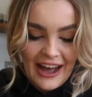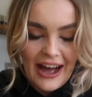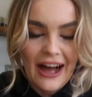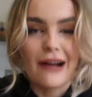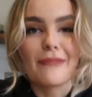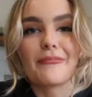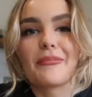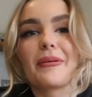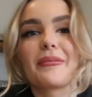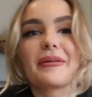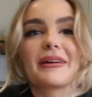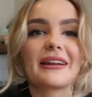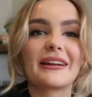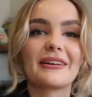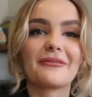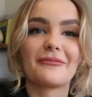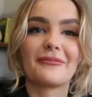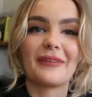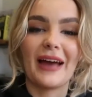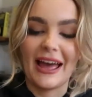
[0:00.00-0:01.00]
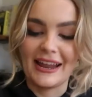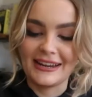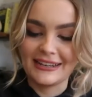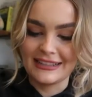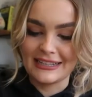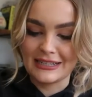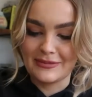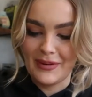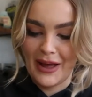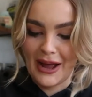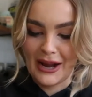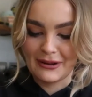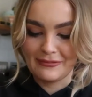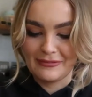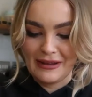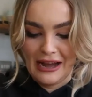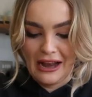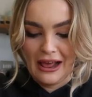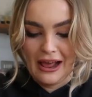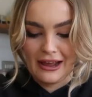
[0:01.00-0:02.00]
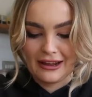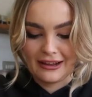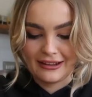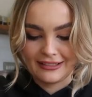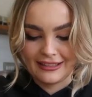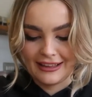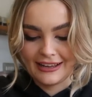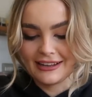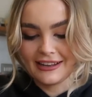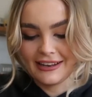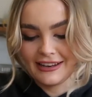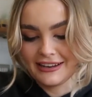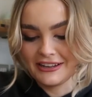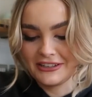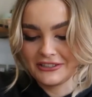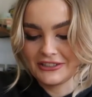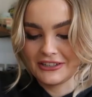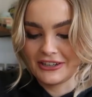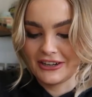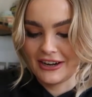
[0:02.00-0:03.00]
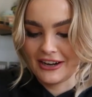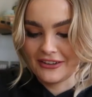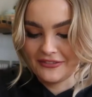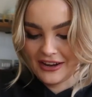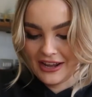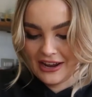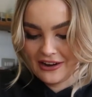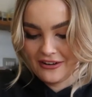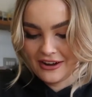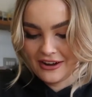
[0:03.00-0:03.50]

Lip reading: I'm probably gonna edit this back and be like, that literally can't even hear